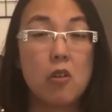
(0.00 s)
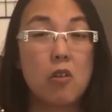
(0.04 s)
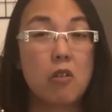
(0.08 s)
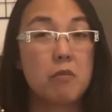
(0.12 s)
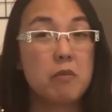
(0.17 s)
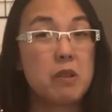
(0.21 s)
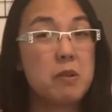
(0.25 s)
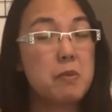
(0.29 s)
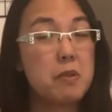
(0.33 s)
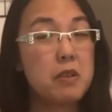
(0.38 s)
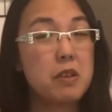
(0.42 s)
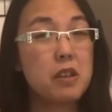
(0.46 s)

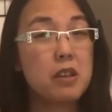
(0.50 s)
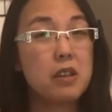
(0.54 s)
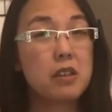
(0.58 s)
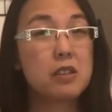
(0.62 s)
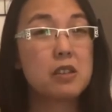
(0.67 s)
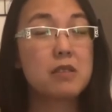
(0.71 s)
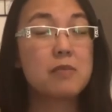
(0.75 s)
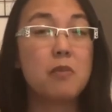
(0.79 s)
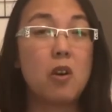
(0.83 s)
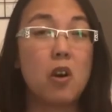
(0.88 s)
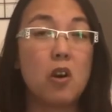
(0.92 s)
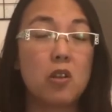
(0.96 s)
Or maybe you need a
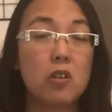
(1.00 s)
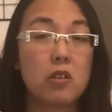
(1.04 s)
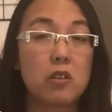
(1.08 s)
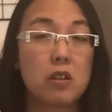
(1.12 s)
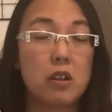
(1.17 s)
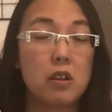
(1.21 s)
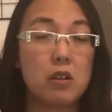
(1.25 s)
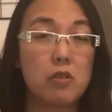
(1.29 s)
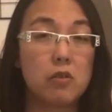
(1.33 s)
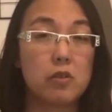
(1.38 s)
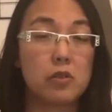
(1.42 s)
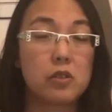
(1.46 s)
smaller
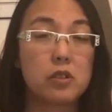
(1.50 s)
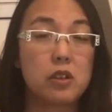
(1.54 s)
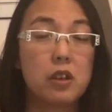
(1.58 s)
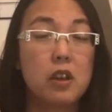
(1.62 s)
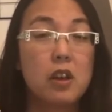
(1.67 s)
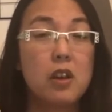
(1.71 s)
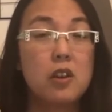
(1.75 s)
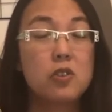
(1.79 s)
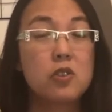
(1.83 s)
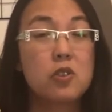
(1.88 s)
house.